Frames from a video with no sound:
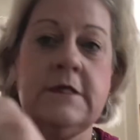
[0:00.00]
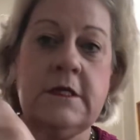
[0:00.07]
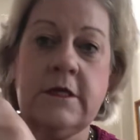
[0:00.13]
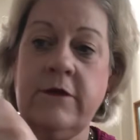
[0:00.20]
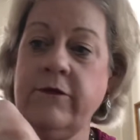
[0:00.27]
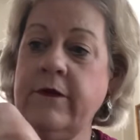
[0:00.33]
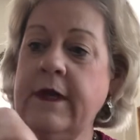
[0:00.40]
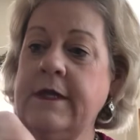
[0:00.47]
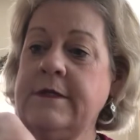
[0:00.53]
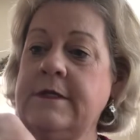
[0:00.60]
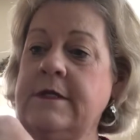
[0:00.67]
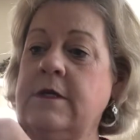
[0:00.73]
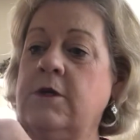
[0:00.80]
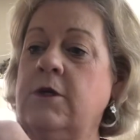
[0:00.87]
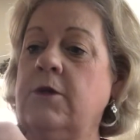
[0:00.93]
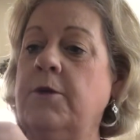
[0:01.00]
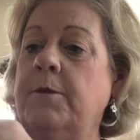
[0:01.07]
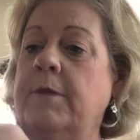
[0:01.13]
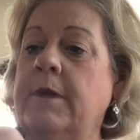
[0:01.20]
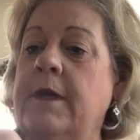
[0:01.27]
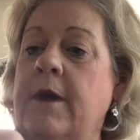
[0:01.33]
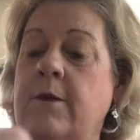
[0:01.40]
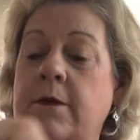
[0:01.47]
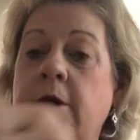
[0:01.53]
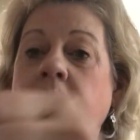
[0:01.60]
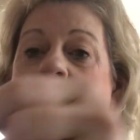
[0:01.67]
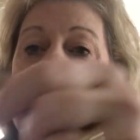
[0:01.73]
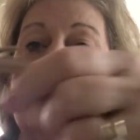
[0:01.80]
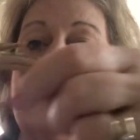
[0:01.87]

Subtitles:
isn't a fancy hoop, it works